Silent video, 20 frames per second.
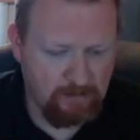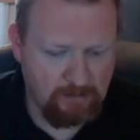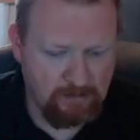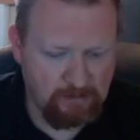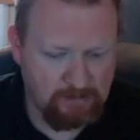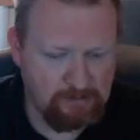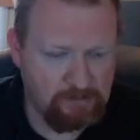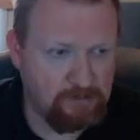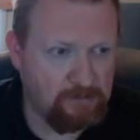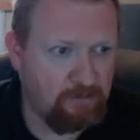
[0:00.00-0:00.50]

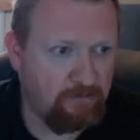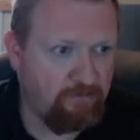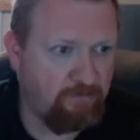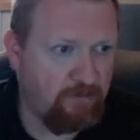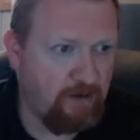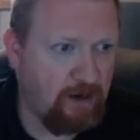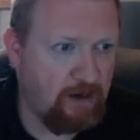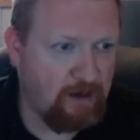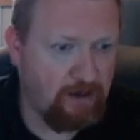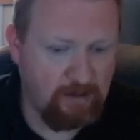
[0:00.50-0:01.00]
This is a
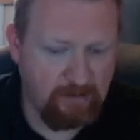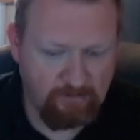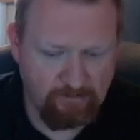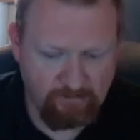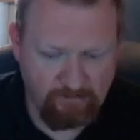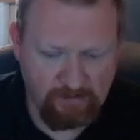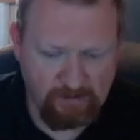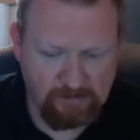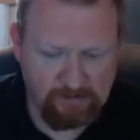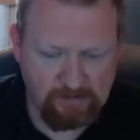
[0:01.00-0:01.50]
five.
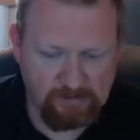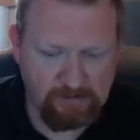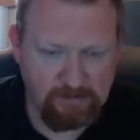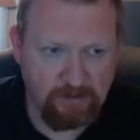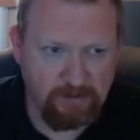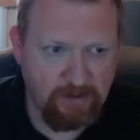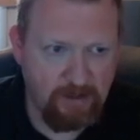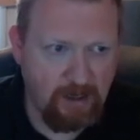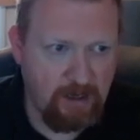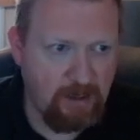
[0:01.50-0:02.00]
This is
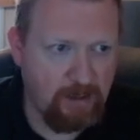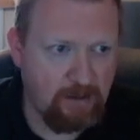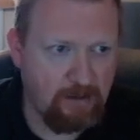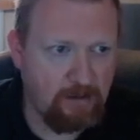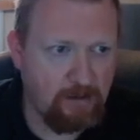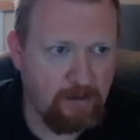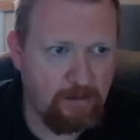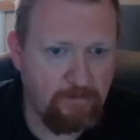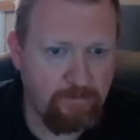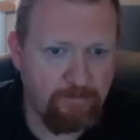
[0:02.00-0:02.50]
a
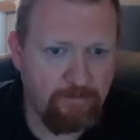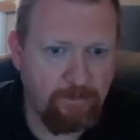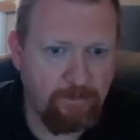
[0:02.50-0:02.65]
nine.